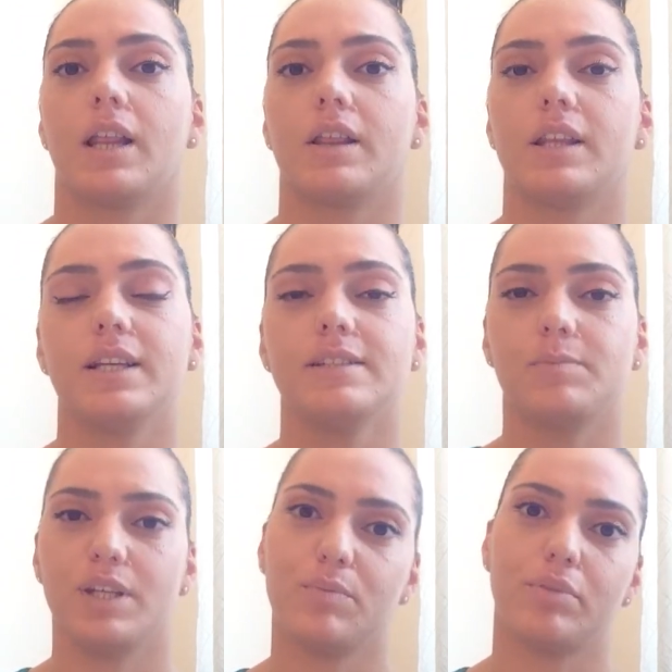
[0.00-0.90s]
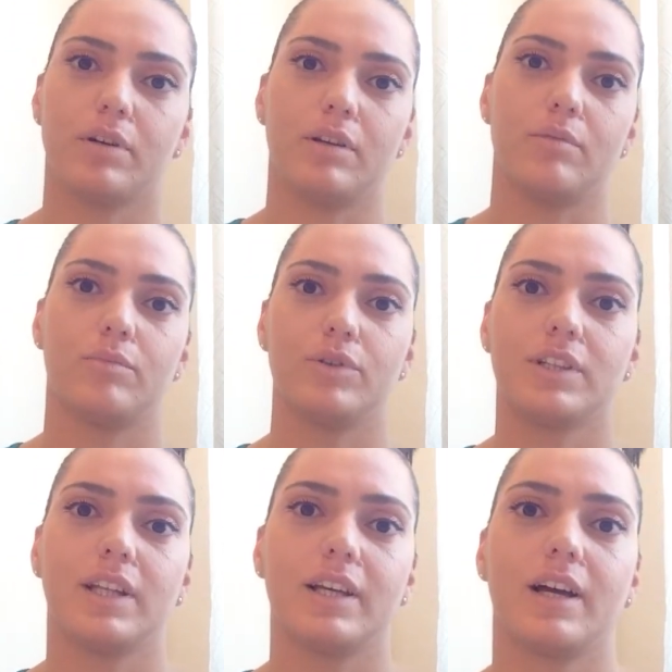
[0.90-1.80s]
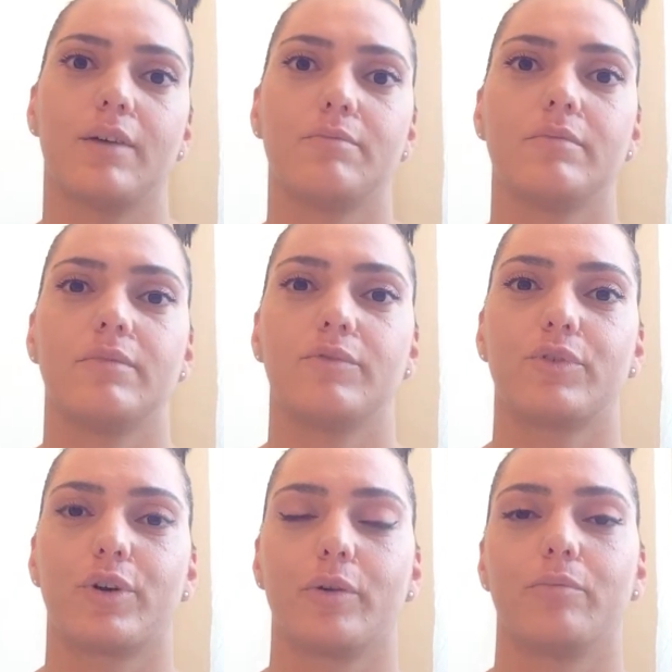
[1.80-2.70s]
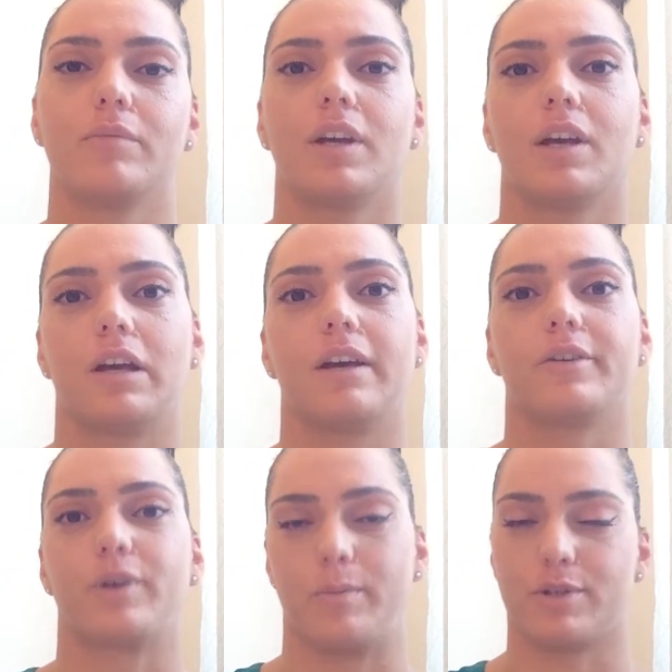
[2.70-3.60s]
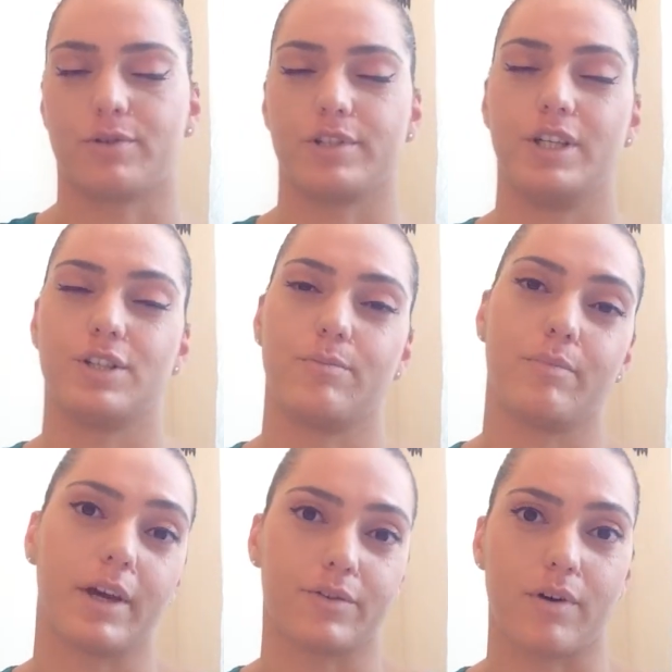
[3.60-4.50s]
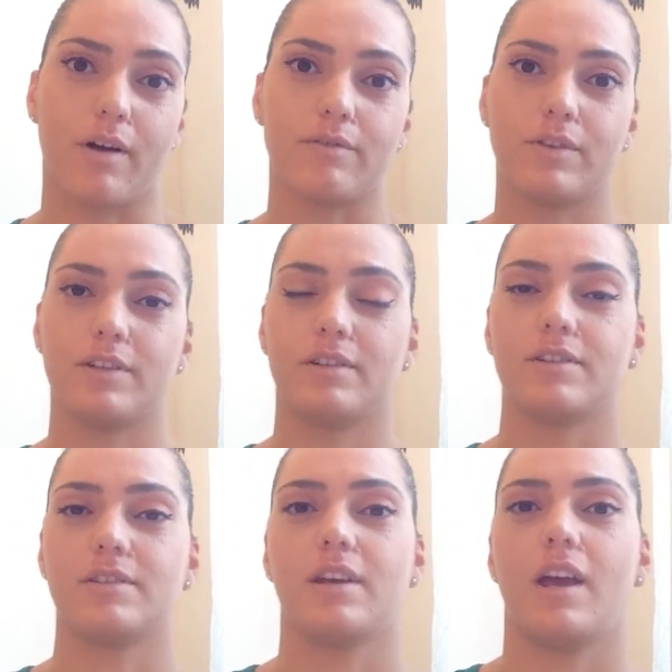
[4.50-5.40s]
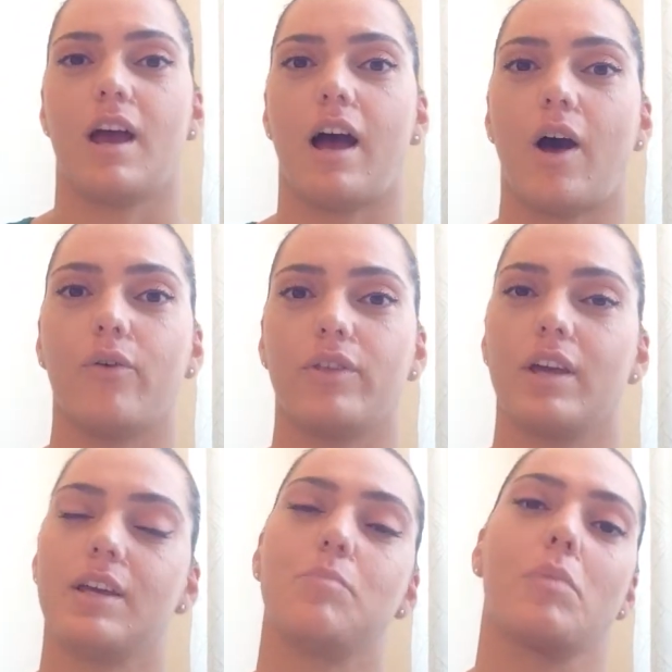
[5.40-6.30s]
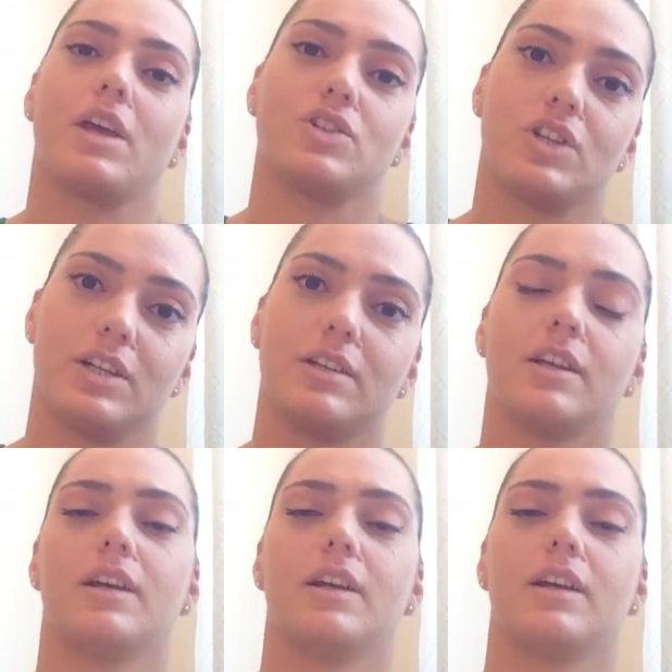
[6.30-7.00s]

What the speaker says: These people mostly come from grammar translation background, this is how they imagine